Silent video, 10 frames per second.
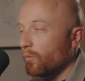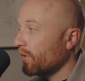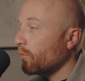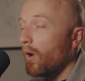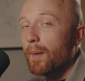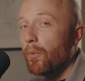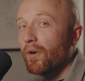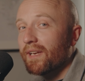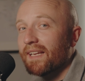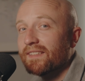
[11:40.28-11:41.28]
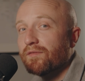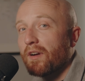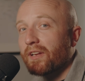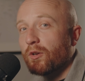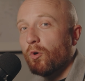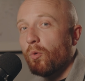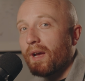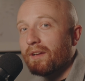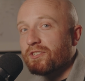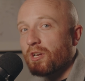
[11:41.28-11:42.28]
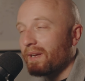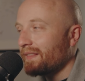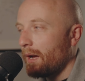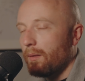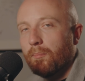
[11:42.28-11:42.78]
With white point, it's a very cool way of showing that